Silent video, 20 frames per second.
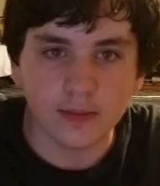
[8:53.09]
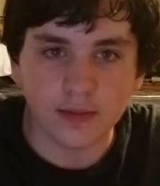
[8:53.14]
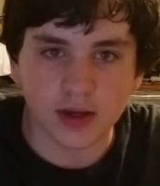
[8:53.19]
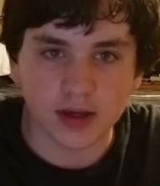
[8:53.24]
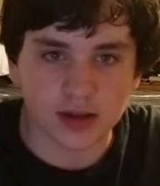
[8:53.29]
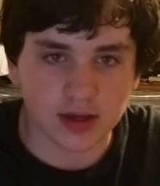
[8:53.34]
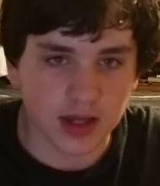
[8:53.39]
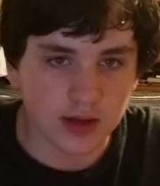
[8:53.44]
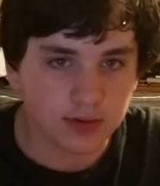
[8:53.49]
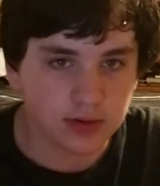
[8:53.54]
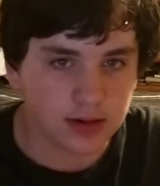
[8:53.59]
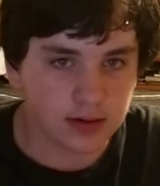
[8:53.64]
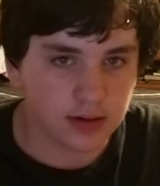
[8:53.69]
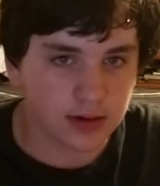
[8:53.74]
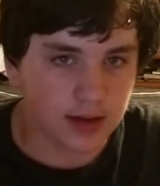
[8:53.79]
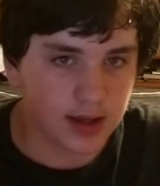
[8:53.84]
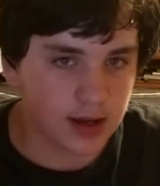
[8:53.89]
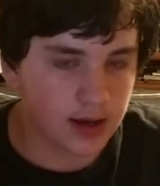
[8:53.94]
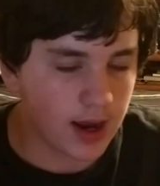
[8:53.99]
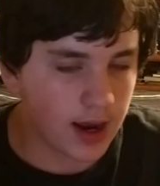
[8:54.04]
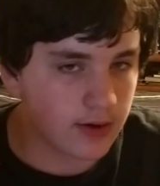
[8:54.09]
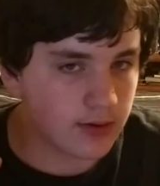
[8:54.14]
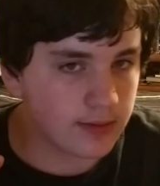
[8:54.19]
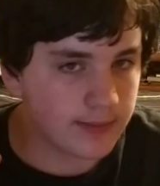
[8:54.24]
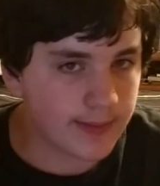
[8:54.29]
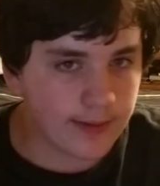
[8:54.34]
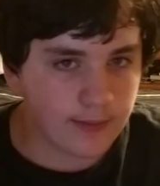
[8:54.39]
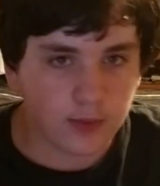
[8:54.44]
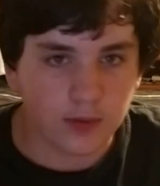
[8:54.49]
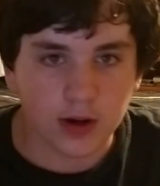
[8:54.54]
Because I was, like, I
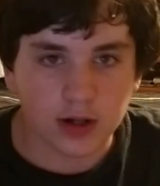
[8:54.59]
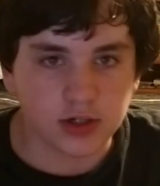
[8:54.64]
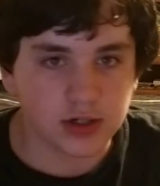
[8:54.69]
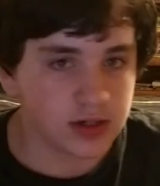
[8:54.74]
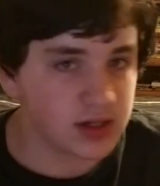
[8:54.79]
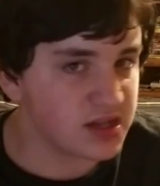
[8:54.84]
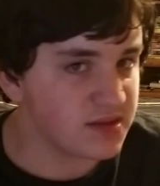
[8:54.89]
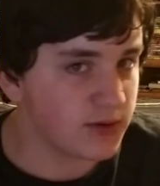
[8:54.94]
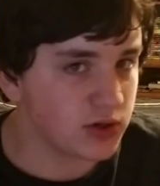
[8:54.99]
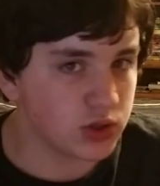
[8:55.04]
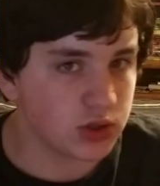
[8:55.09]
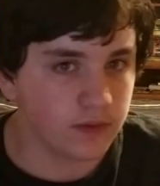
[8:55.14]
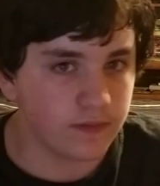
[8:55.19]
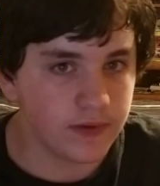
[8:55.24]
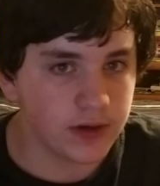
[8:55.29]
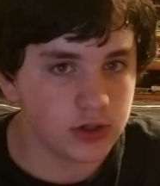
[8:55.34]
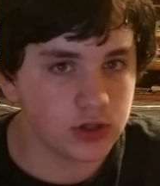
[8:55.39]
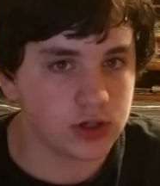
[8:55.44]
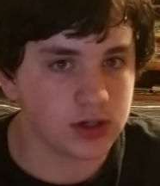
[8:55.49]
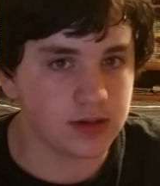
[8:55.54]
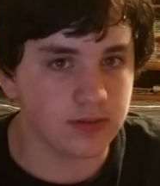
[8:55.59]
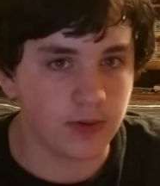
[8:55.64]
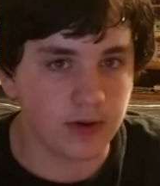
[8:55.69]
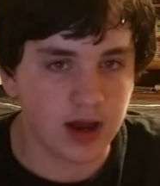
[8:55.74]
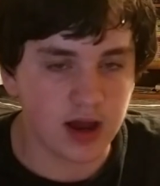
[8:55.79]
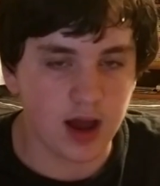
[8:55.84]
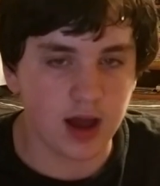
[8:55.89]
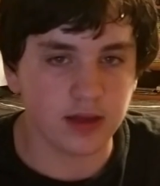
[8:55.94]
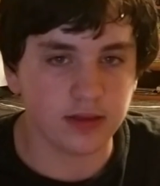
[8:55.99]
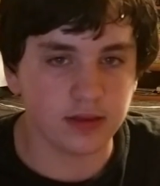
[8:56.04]
remember watching special features
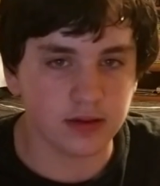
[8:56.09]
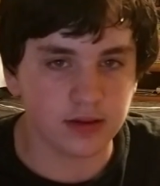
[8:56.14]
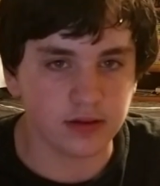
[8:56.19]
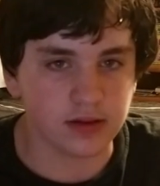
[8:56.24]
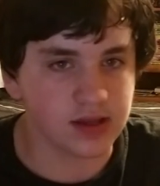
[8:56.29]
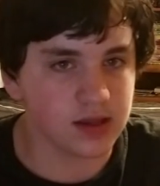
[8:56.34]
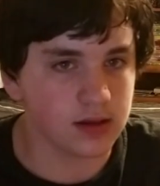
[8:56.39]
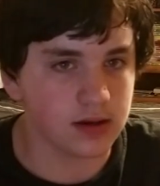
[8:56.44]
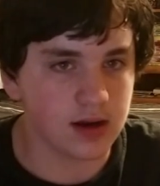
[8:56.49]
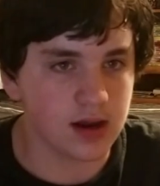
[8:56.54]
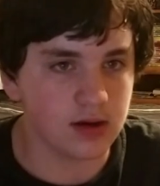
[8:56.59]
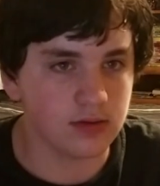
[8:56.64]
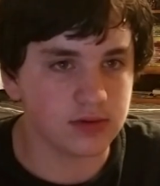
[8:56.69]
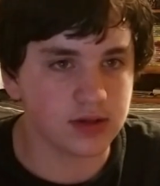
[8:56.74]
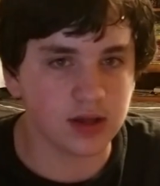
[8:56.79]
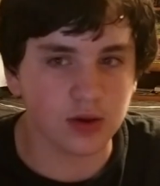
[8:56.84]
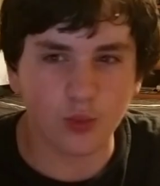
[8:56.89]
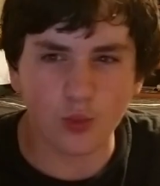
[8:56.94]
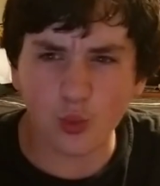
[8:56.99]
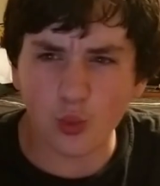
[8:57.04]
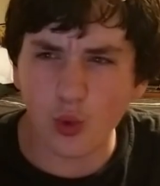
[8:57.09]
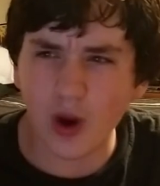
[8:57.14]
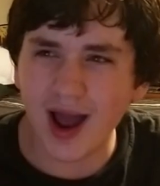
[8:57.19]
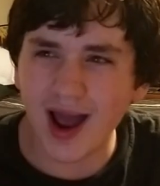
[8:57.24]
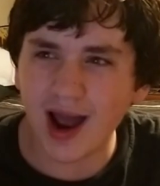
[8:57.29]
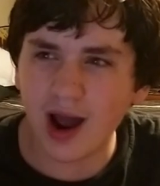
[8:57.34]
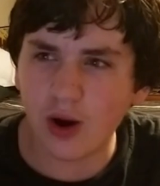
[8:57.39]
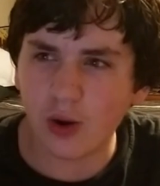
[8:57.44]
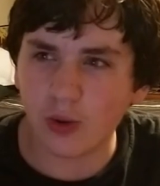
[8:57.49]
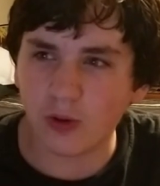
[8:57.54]
behind the scene, and I was like,
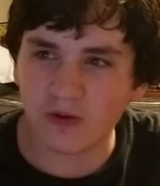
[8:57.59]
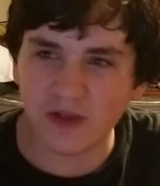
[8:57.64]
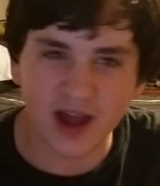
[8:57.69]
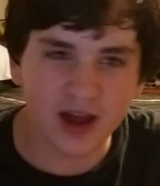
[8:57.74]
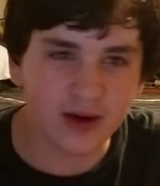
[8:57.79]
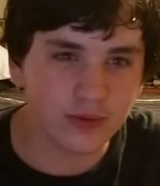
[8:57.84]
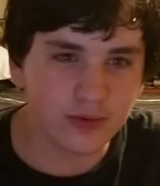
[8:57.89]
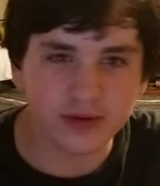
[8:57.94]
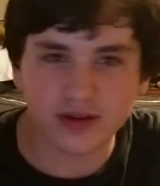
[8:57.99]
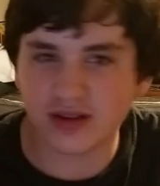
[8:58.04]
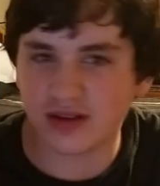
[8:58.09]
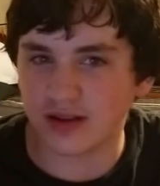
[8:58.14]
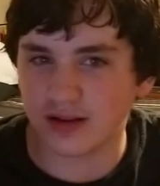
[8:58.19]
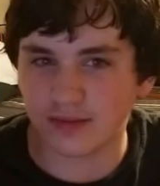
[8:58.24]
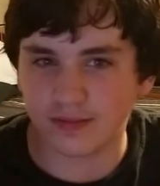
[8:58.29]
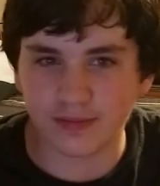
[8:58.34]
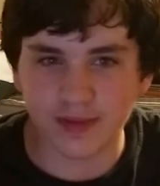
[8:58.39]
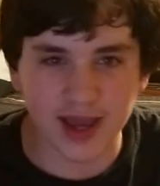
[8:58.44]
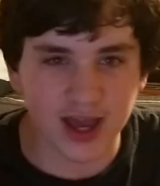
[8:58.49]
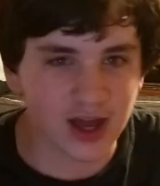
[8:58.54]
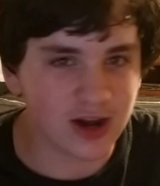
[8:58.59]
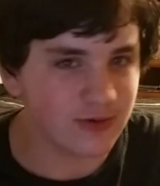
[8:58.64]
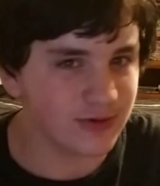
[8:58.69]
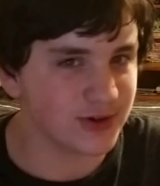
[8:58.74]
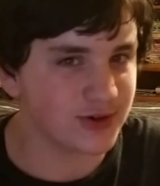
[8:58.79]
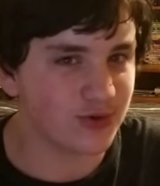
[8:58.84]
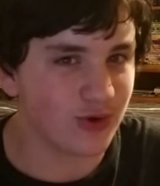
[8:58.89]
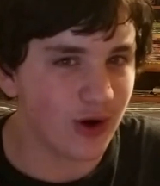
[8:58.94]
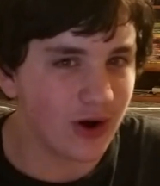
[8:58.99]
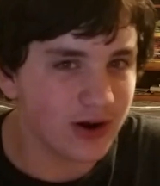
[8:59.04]
wow, that was an
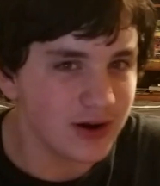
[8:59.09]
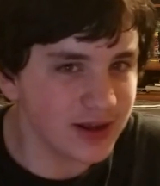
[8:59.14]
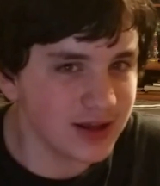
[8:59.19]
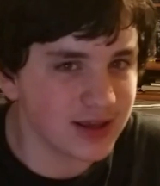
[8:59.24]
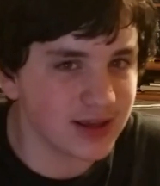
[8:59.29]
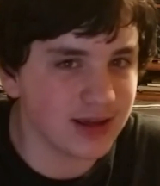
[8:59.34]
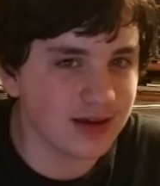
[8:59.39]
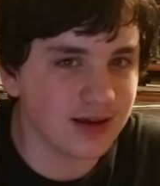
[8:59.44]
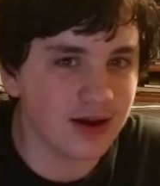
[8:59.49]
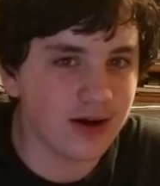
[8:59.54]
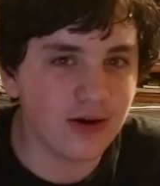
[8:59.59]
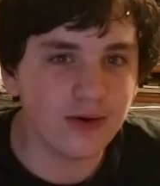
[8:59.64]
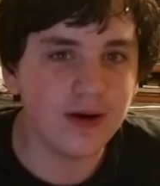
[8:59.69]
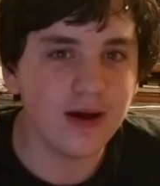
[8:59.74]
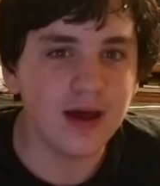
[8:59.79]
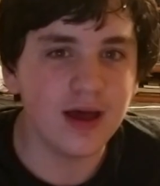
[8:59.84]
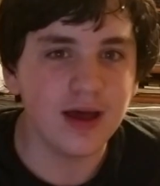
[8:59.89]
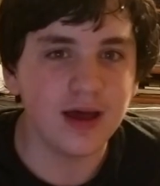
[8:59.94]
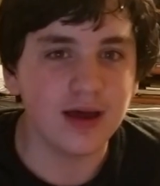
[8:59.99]
animatronic, you know?